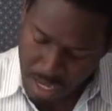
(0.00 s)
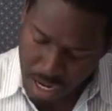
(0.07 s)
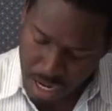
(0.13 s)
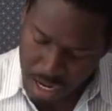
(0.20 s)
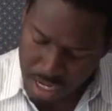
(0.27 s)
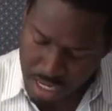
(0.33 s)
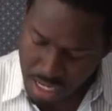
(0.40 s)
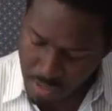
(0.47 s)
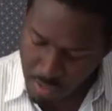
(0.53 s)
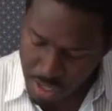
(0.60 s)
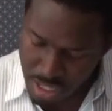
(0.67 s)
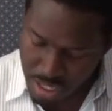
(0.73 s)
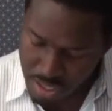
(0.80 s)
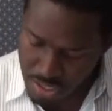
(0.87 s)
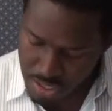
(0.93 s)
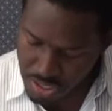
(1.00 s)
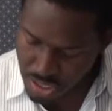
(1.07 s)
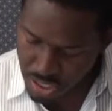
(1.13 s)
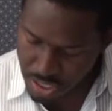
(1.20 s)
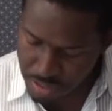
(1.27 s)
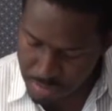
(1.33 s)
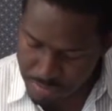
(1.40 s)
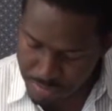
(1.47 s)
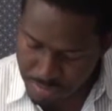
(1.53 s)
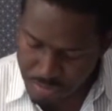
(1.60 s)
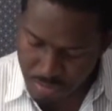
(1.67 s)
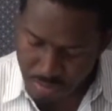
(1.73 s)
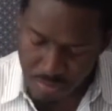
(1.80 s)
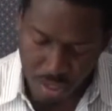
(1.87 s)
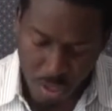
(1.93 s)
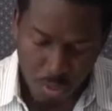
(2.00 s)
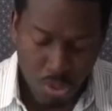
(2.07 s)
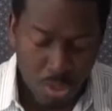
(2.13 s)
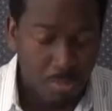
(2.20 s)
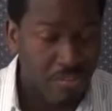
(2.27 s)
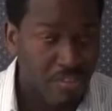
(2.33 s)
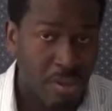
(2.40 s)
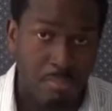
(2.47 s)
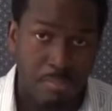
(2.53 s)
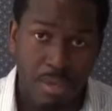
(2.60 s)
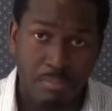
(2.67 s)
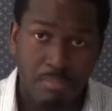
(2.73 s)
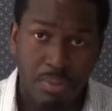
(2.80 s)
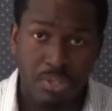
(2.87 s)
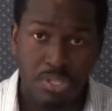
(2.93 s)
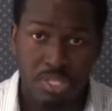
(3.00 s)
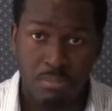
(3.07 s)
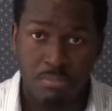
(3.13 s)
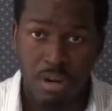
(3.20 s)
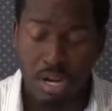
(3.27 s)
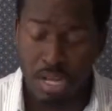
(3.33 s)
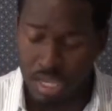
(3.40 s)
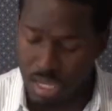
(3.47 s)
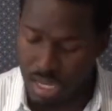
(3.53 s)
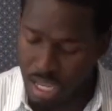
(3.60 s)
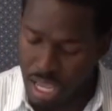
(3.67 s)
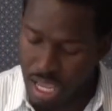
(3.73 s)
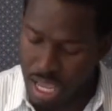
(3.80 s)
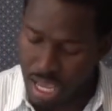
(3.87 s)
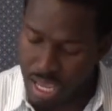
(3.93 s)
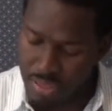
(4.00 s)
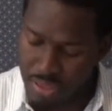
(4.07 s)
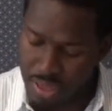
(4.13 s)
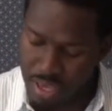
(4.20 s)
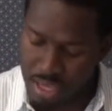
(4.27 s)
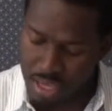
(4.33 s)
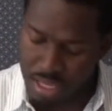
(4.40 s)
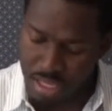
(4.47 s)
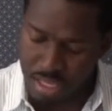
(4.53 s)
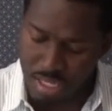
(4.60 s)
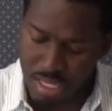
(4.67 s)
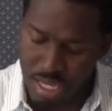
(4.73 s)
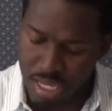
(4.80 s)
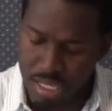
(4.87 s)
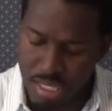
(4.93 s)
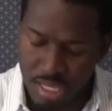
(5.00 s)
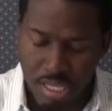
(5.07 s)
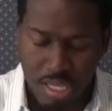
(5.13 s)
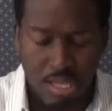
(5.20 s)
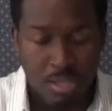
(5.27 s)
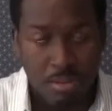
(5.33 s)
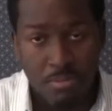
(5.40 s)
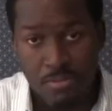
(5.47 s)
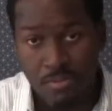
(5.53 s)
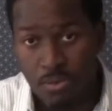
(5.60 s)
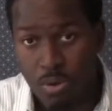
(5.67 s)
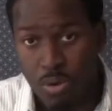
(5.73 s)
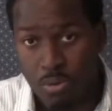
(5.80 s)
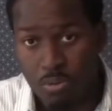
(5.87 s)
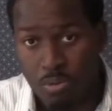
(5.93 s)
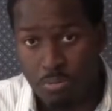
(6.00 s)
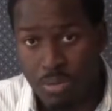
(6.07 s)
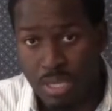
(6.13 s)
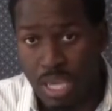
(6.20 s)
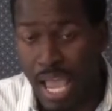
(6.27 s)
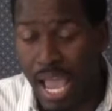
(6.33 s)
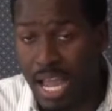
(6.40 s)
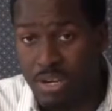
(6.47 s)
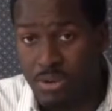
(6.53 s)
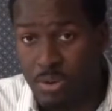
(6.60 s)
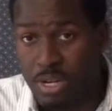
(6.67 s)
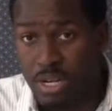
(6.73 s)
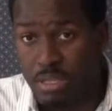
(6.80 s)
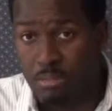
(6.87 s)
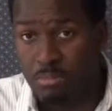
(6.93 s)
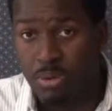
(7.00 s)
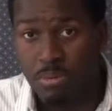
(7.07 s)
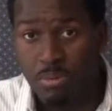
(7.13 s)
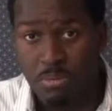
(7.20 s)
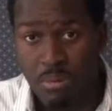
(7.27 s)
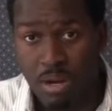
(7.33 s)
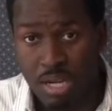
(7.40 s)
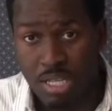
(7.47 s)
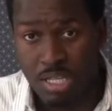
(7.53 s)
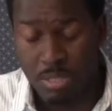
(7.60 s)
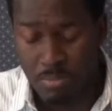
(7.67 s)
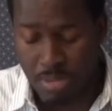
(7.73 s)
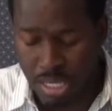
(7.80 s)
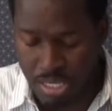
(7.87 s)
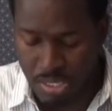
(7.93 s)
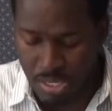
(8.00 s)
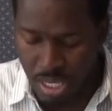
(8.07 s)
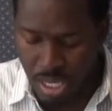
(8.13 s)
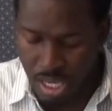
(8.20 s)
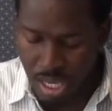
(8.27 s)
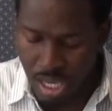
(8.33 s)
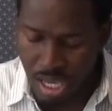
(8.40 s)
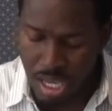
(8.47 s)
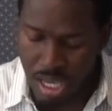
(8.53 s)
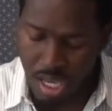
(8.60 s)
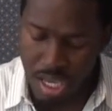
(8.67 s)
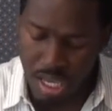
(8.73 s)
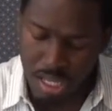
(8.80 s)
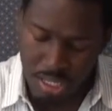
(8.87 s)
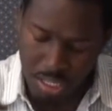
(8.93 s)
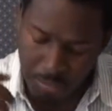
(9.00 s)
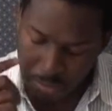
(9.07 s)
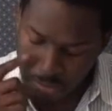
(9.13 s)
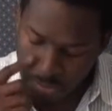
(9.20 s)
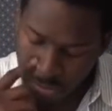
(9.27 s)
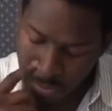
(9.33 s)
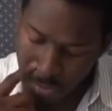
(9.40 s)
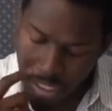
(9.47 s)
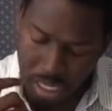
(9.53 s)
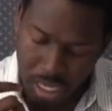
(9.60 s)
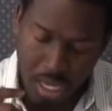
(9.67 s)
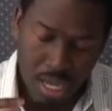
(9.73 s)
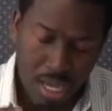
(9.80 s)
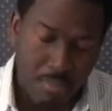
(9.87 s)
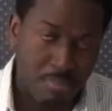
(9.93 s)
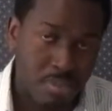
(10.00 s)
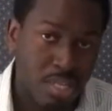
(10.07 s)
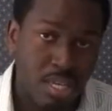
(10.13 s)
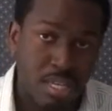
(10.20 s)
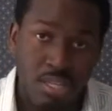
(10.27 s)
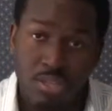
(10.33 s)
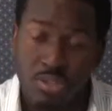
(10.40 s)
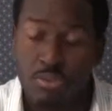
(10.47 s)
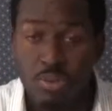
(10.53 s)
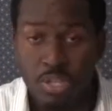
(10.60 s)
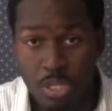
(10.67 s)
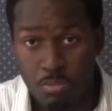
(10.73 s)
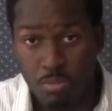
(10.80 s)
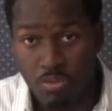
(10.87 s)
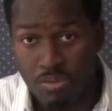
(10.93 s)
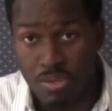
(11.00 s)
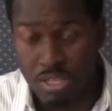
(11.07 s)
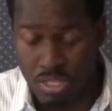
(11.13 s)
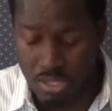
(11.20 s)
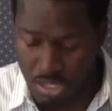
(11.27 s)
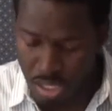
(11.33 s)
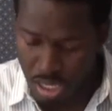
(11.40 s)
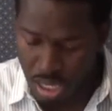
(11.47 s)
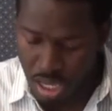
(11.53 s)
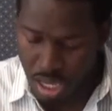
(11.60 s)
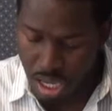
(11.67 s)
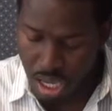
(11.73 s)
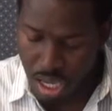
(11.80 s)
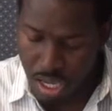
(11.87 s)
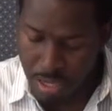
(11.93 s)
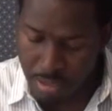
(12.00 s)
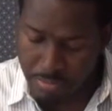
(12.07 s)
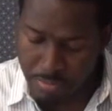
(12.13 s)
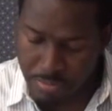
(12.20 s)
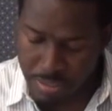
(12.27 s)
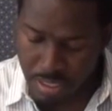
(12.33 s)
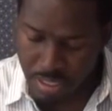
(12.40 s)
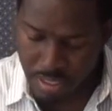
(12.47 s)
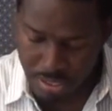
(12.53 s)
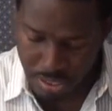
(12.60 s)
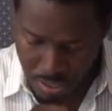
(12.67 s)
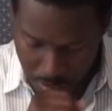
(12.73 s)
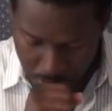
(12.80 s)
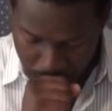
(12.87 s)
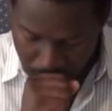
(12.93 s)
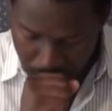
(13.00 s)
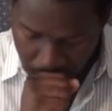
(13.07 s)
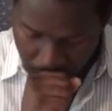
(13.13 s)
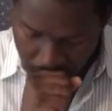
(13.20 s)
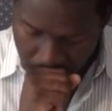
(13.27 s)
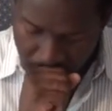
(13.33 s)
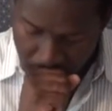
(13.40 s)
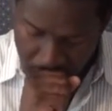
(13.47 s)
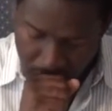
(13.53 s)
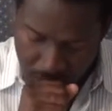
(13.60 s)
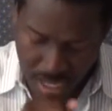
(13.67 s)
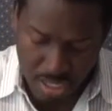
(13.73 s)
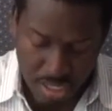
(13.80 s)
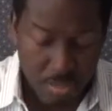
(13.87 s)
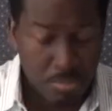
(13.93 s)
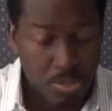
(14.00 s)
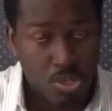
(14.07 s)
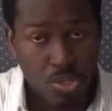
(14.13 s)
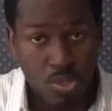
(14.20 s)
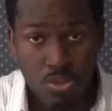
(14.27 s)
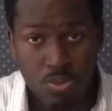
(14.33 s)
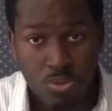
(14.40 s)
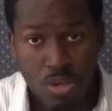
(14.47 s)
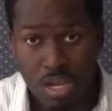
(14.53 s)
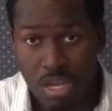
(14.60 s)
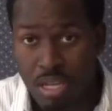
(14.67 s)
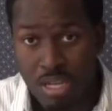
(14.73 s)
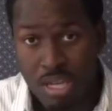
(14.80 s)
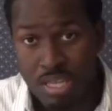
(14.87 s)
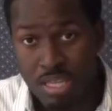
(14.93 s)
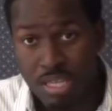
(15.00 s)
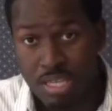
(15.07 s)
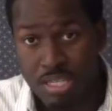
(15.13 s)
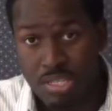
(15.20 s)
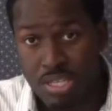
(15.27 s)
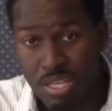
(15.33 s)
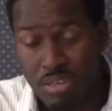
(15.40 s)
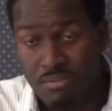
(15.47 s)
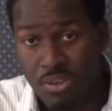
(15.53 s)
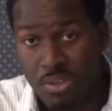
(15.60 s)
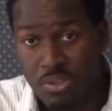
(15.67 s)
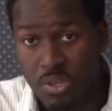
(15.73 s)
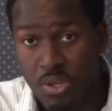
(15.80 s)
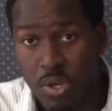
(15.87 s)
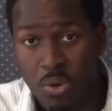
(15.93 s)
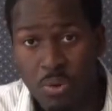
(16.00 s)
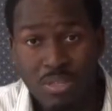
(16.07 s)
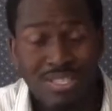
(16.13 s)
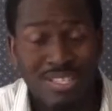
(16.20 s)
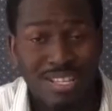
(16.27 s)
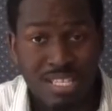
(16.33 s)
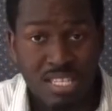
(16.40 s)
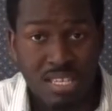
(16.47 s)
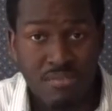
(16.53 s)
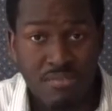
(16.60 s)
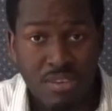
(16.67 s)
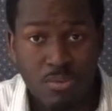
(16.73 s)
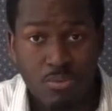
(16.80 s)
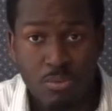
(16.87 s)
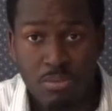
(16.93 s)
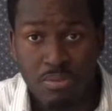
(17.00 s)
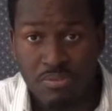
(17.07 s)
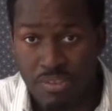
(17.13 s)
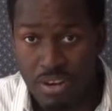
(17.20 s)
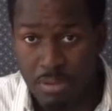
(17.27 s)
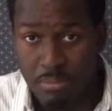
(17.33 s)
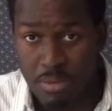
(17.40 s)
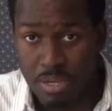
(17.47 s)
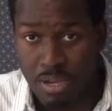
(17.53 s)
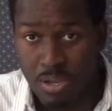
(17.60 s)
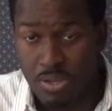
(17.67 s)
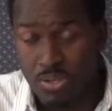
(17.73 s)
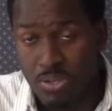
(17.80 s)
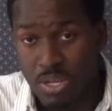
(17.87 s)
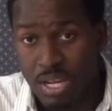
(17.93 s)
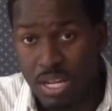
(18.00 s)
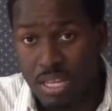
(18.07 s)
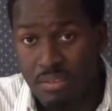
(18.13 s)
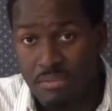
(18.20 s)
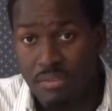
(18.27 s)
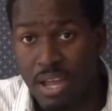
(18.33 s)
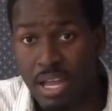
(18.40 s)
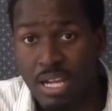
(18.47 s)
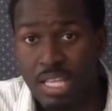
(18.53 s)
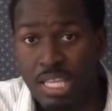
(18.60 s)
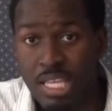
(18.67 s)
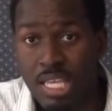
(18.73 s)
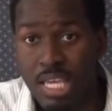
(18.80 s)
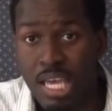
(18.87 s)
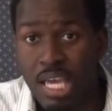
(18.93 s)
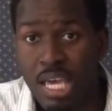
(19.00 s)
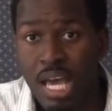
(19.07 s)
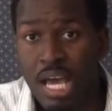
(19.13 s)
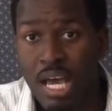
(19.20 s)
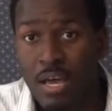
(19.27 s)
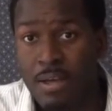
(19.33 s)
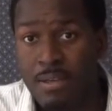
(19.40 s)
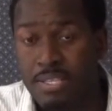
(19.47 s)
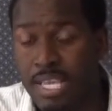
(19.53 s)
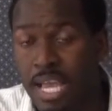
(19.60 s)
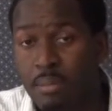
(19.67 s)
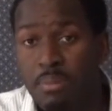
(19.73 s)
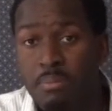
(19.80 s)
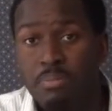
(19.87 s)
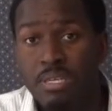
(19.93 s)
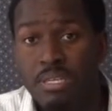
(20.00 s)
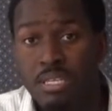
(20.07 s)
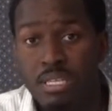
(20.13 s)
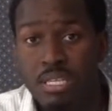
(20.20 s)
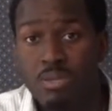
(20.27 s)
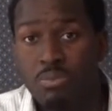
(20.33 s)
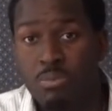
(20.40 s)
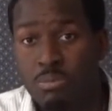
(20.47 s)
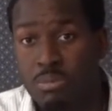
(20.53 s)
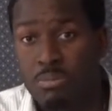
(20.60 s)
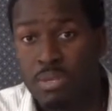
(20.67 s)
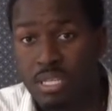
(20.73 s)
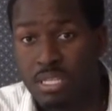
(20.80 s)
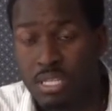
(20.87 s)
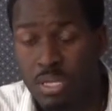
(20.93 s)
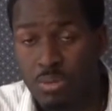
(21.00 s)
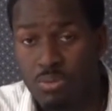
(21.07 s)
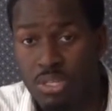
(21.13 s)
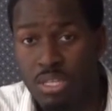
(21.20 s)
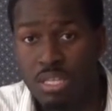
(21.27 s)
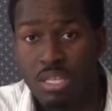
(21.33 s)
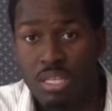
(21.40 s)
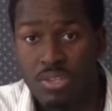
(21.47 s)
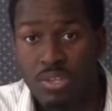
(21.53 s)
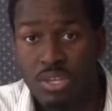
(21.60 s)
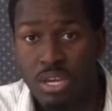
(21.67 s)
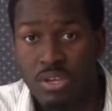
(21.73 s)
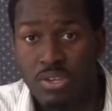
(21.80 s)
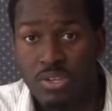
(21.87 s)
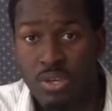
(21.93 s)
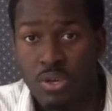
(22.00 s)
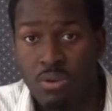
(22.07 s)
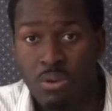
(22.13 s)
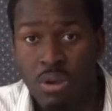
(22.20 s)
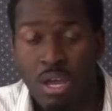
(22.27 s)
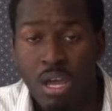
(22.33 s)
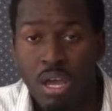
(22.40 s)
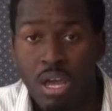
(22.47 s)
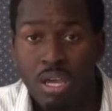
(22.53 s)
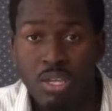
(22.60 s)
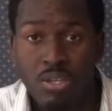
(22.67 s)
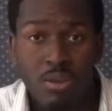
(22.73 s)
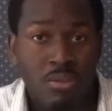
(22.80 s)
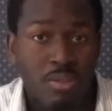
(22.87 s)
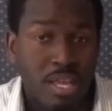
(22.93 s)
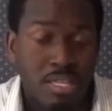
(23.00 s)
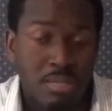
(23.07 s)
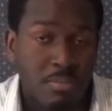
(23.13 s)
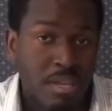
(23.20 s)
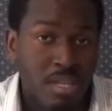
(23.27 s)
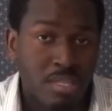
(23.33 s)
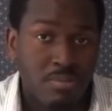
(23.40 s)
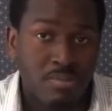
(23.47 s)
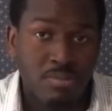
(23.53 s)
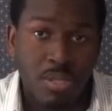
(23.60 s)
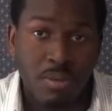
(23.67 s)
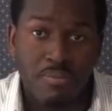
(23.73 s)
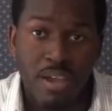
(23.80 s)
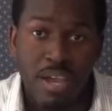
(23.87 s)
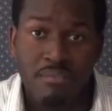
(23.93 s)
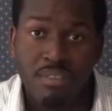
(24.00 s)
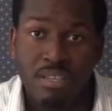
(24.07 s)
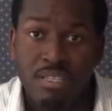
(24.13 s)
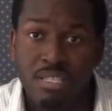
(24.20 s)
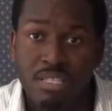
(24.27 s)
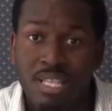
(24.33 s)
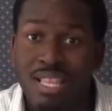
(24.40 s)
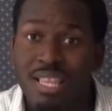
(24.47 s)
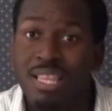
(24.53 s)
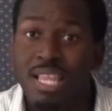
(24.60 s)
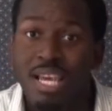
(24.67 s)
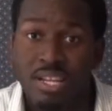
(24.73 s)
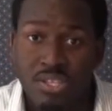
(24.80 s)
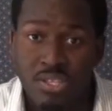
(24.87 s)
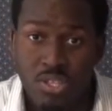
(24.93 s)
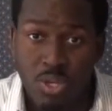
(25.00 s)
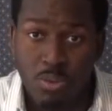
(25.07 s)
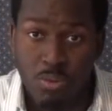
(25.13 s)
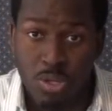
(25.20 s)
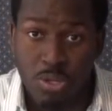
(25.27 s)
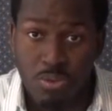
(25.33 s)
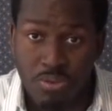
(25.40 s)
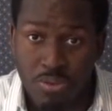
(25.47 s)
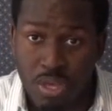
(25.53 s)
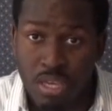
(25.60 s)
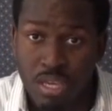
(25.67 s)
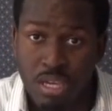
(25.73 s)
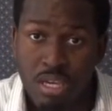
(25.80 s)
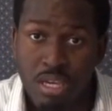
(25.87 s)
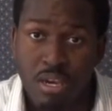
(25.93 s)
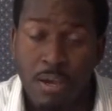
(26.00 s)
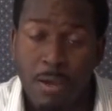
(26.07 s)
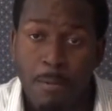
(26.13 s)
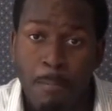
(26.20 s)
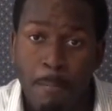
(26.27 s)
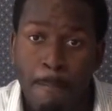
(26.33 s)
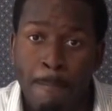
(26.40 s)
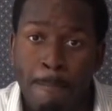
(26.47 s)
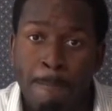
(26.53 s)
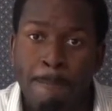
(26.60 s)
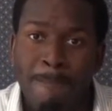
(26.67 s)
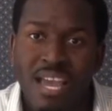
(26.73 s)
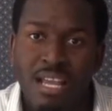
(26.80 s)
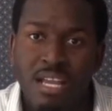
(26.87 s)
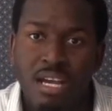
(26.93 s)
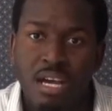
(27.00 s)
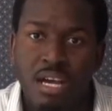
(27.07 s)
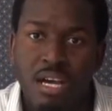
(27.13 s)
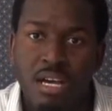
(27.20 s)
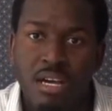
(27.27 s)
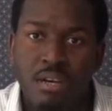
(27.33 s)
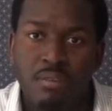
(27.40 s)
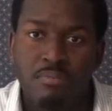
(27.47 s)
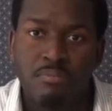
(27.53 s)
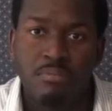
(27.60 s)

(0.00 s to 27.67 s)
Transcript: uh, e-readers, you know, which would be very big push in the market. I think the second, the, the number four would be Android and the mobile market space. Uh, number three, I'm saying is 3D movies. Um, excuse me. Uh, number two, I, I think a TV on the go, internet TV will be very big also. And I think finally, uh, tablet PCs will be the biggest thing we see this year. So, you know, that's my top five list. Let us know what you think. Um, uh,